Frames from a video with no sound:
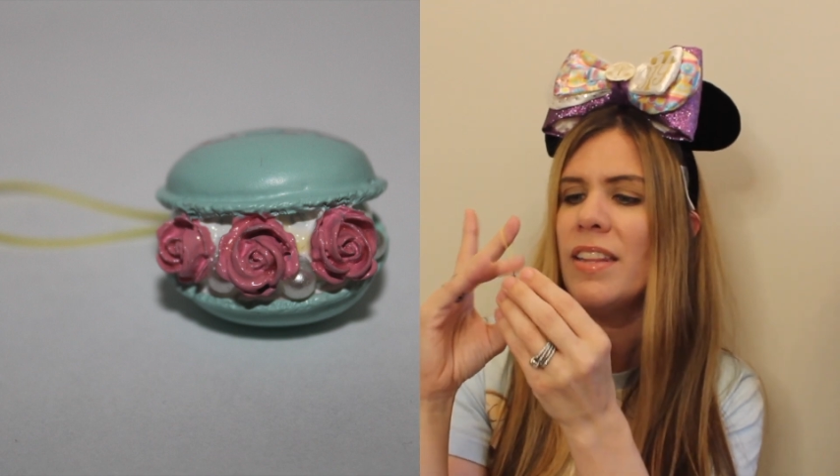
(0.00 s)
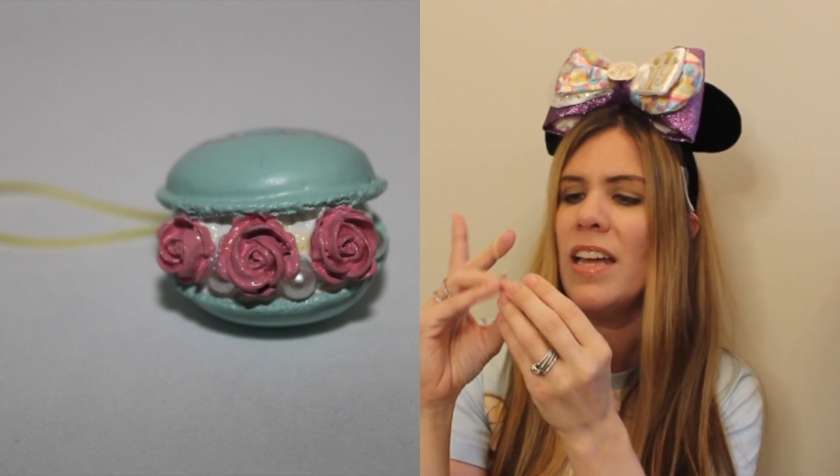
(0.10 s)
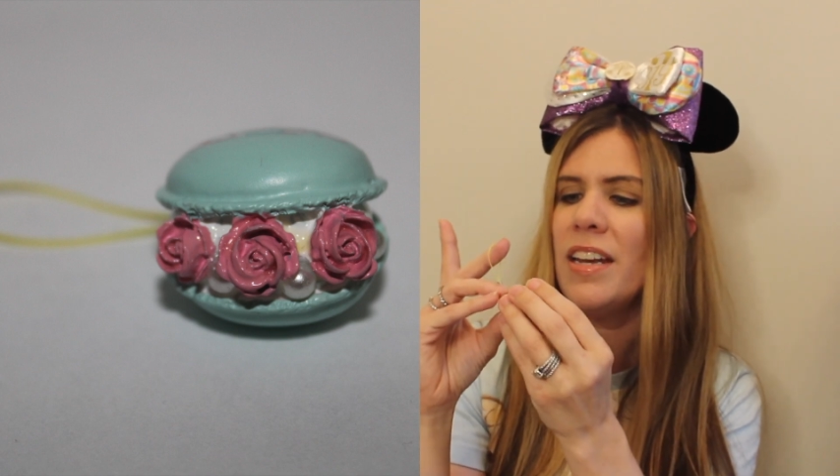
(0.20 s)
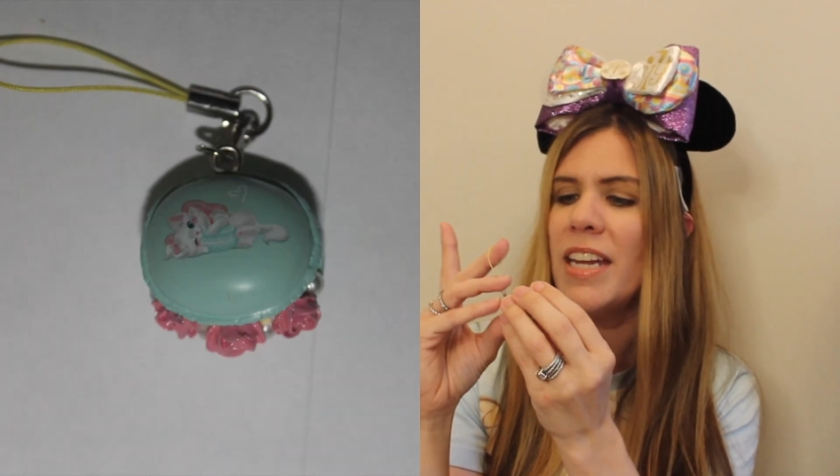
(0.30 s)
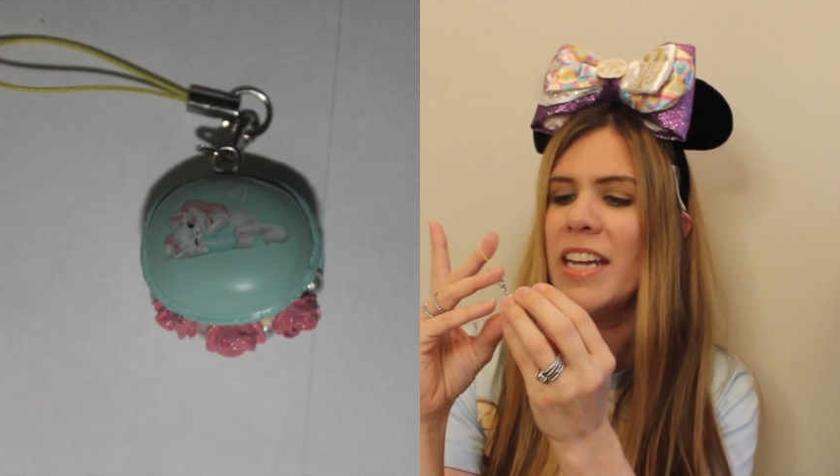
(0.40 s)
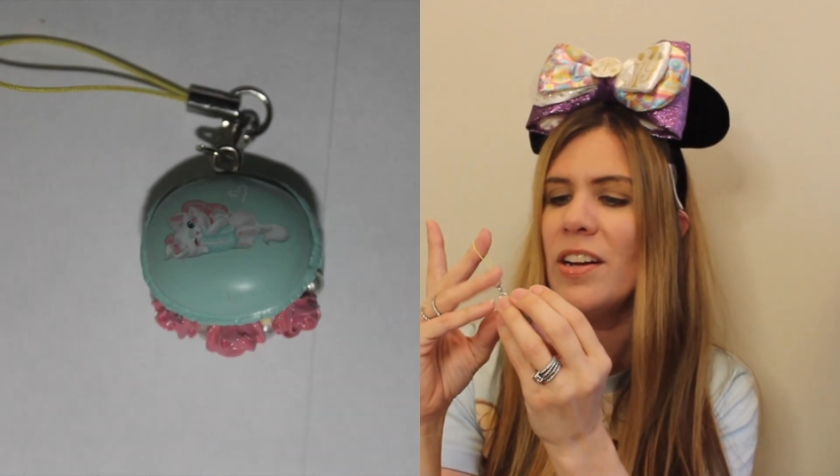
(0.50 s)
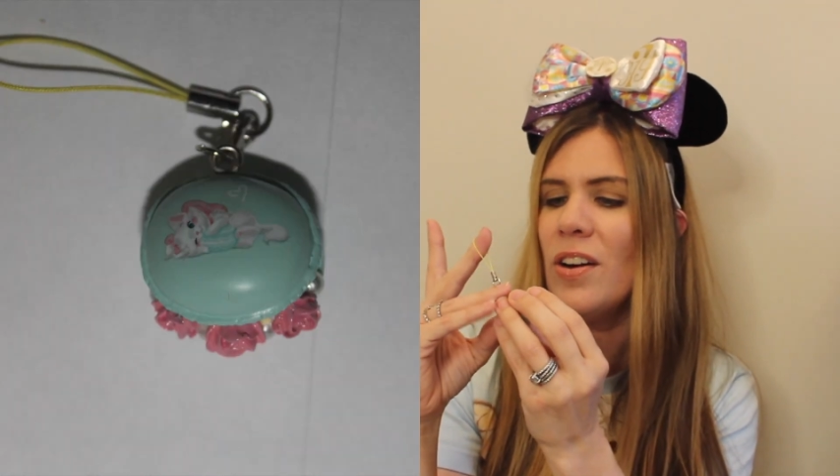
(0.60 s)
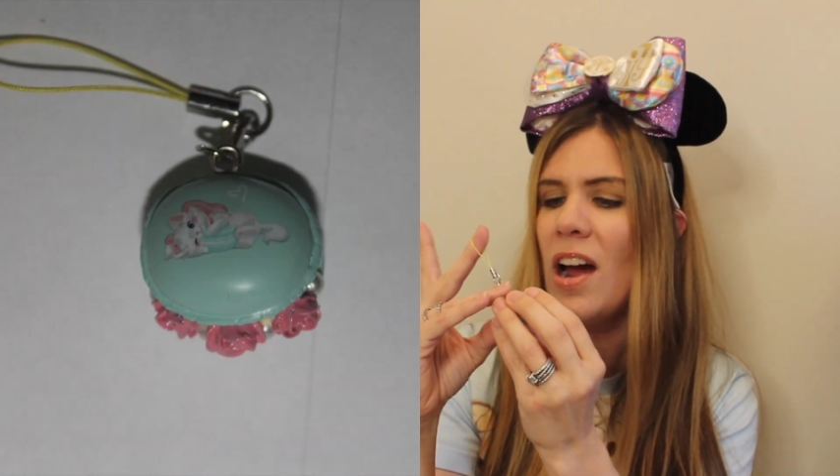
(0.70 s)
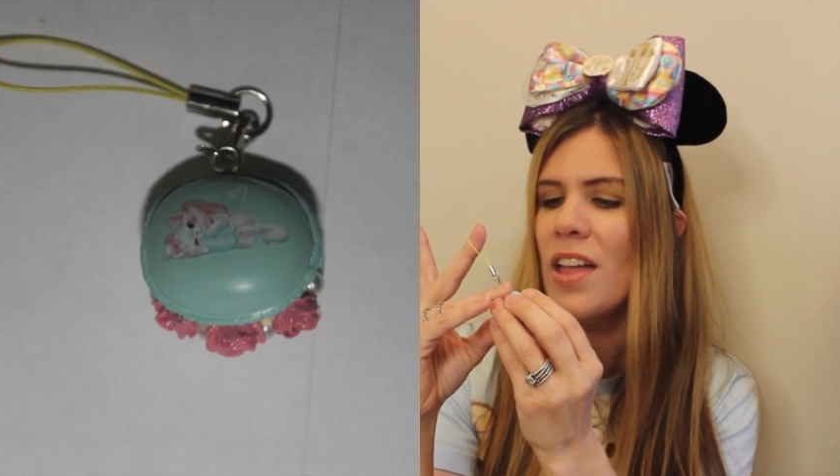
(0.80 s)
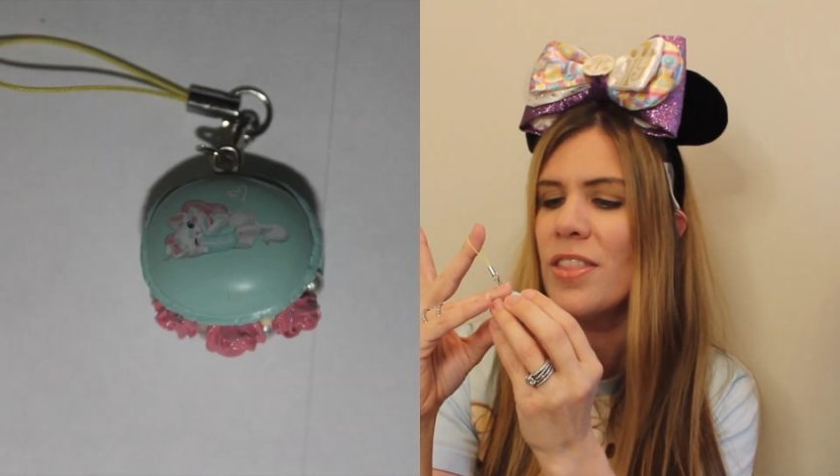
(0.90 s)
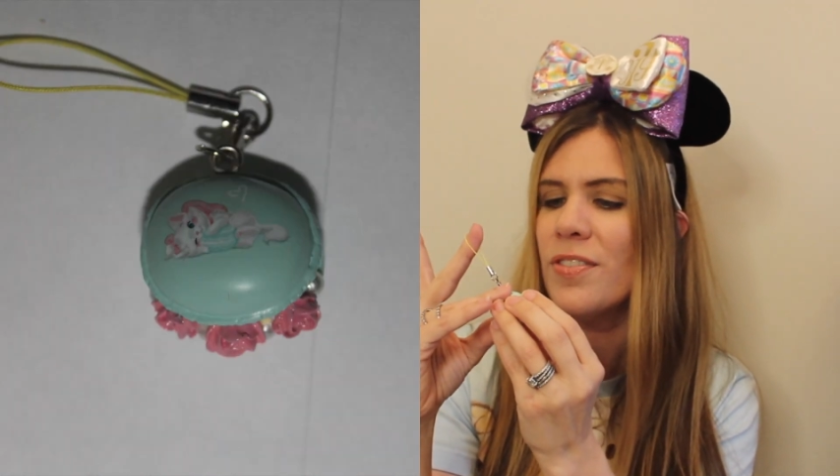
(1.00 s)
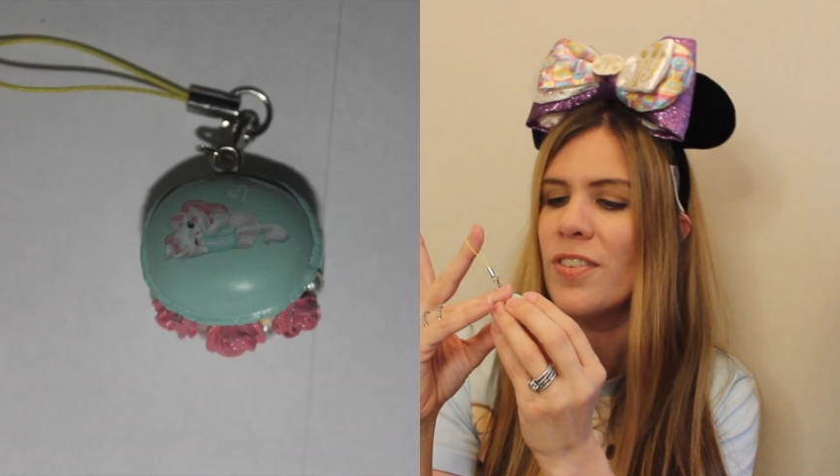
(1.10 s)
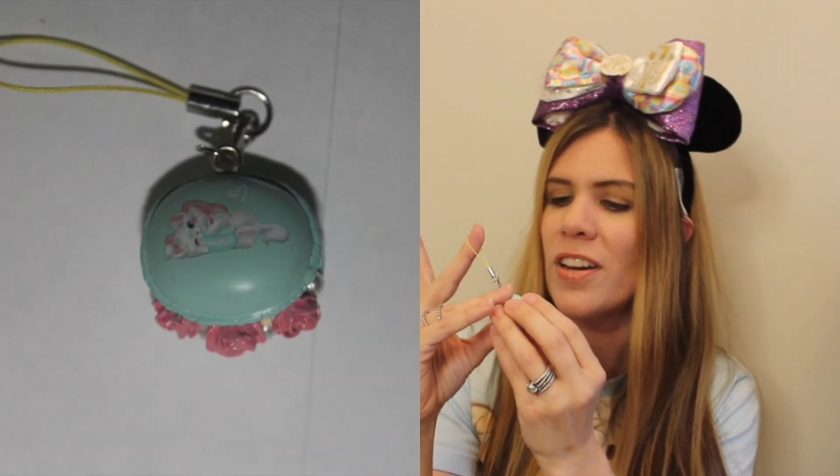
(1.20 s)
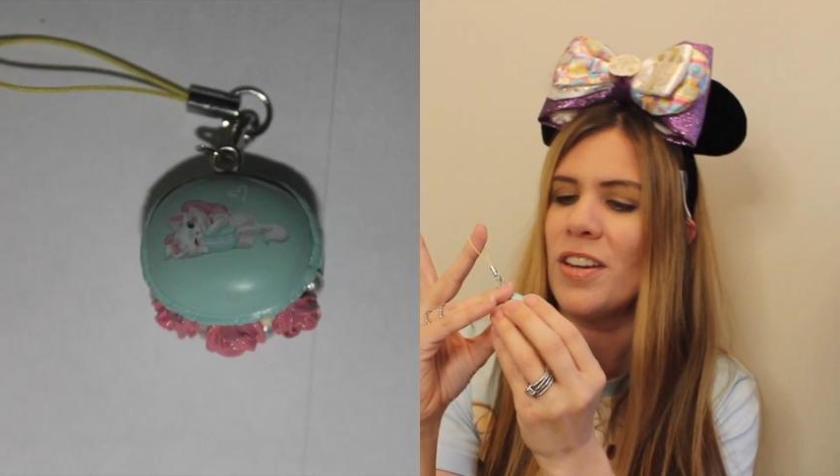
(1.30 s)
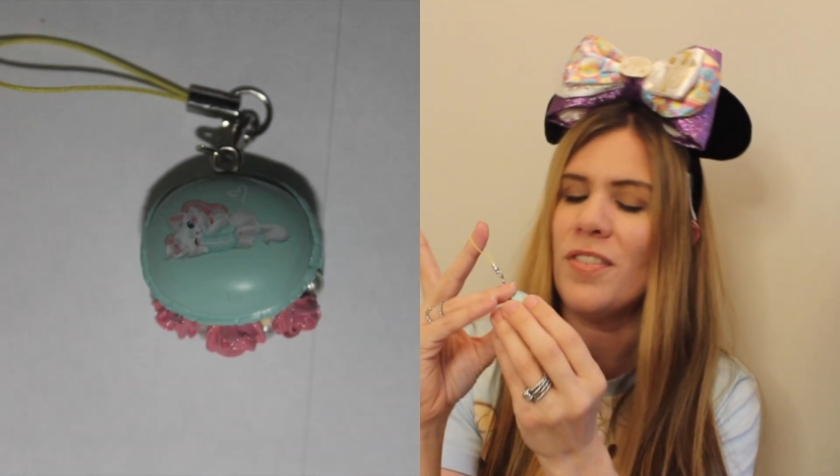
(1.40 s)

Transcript: then here on the front,